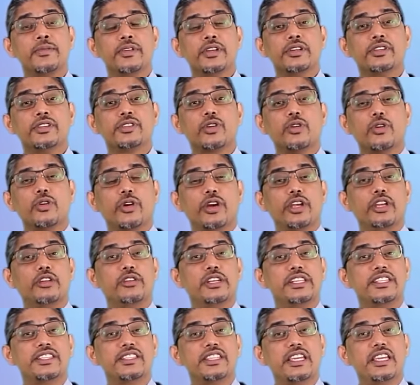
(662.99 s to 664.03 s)
So you
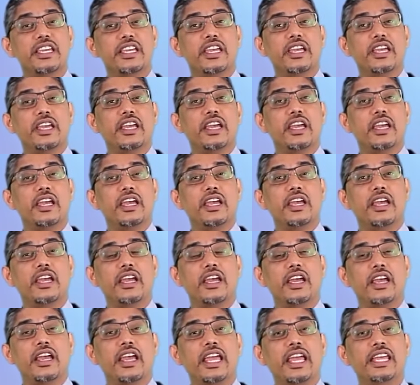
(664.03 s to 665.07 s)
can see
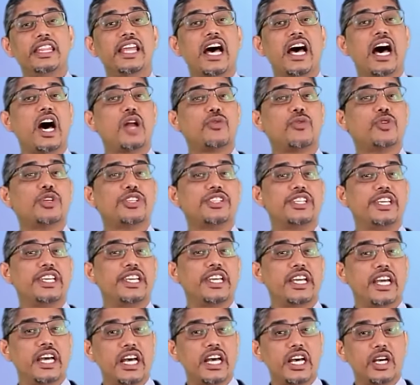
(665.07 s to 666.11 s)
in the ROC
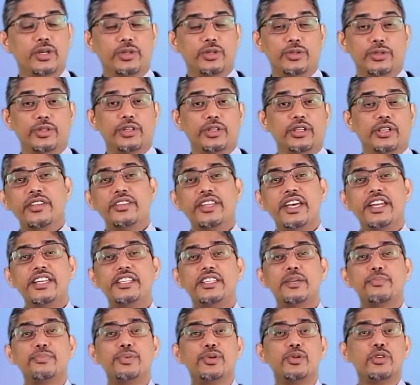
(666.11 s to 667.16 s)
curve, there is
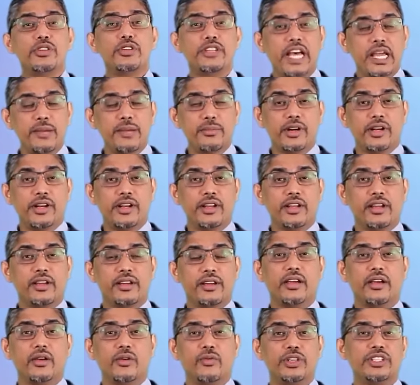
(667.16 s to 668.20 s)
a pooled diamond,
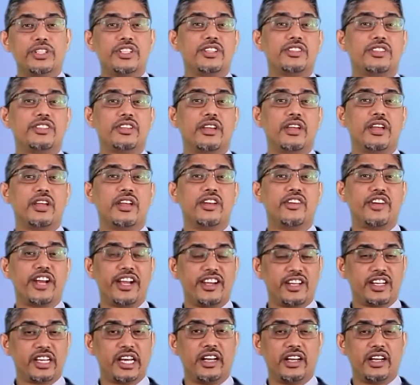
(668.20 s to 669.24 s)
which is in
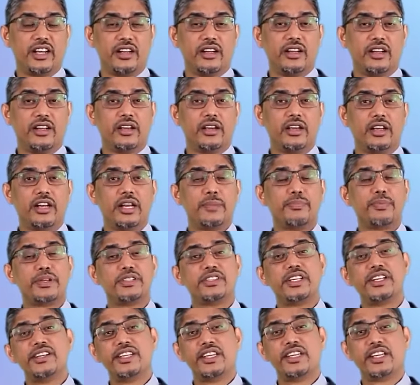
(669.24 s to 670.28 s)
red color,
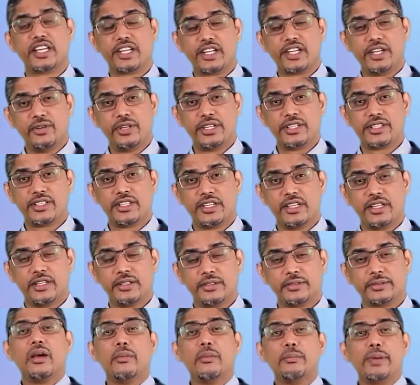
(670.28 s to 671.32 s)
representing accuracy.
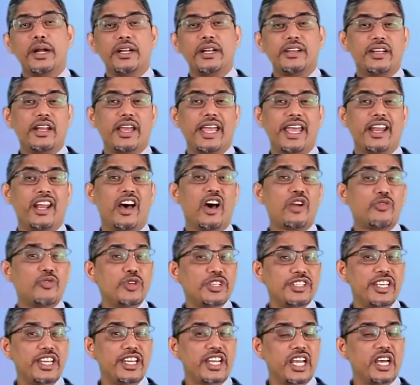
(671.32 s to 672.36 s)
But an
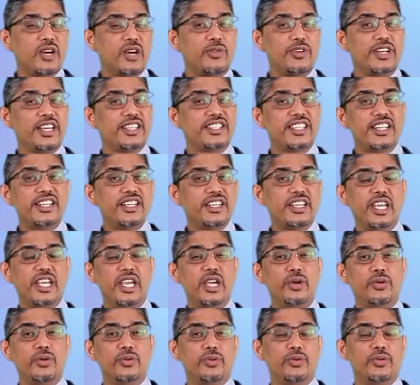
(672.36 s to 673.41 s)
ROC curve doesn't
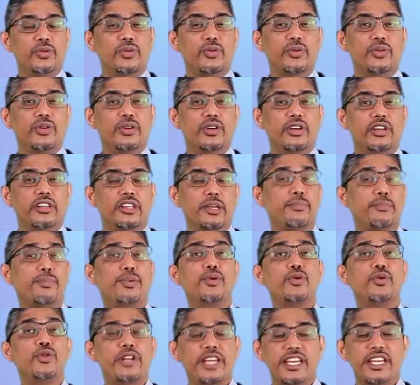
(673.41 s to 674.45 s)
give the
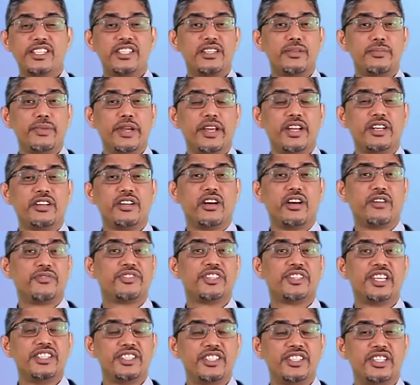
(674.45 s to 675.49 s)
pooled estimate of
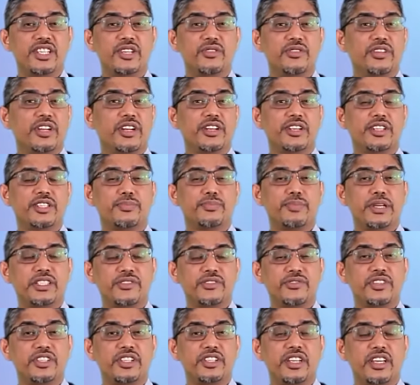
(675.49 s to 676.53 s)
sensitivity and
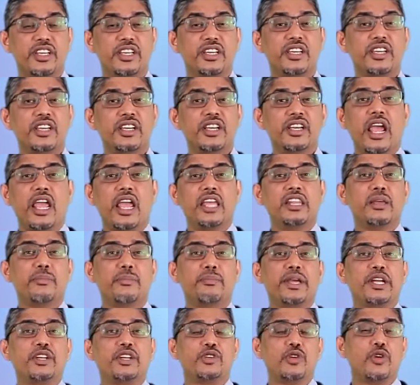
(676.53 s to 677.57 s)
specificity in the
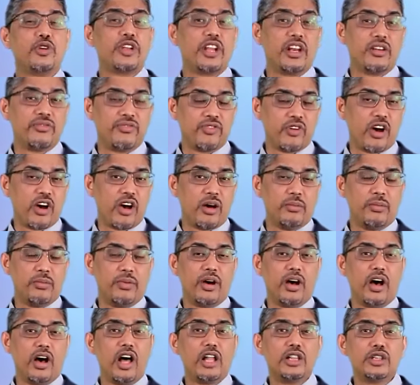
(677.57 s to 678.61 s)
pictorial form,
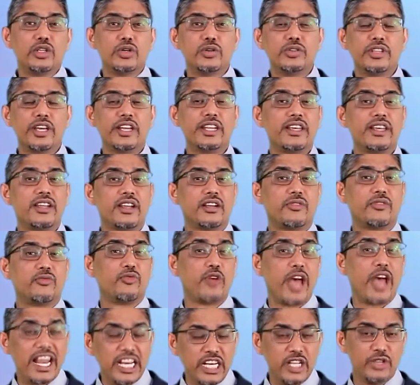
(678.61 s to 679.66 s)
although there are
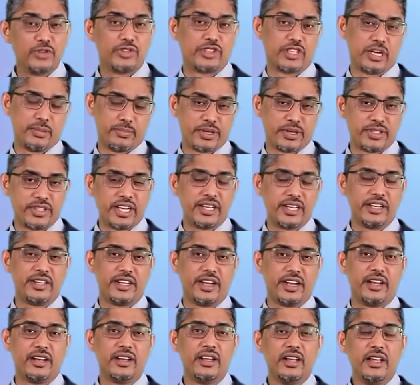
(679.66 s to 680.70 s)
values
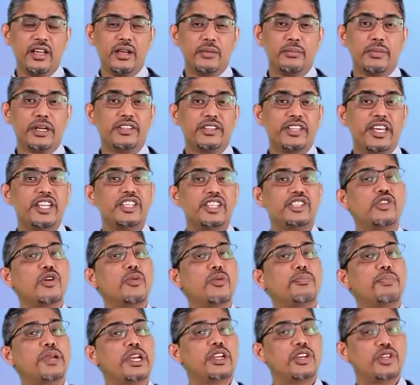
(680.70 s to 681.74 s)
represented, but there is
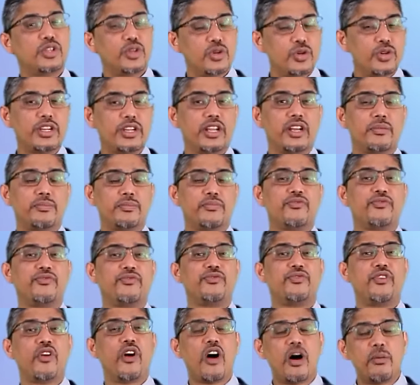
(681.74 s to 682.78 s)
no pictorial
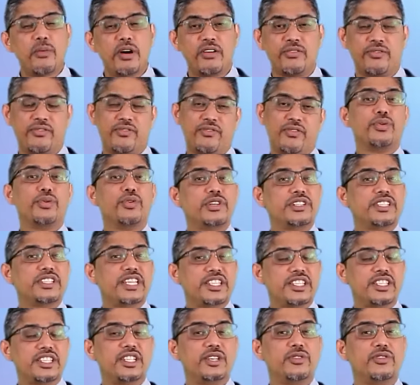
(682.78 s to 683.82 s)
form of pooled
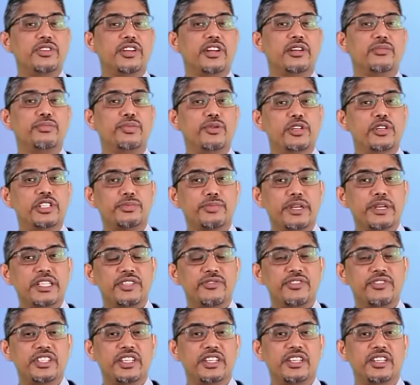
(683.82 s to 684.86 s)
sensitivity and pooled
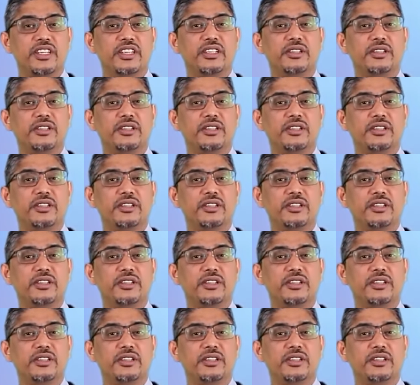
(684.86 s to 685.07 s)
specificity.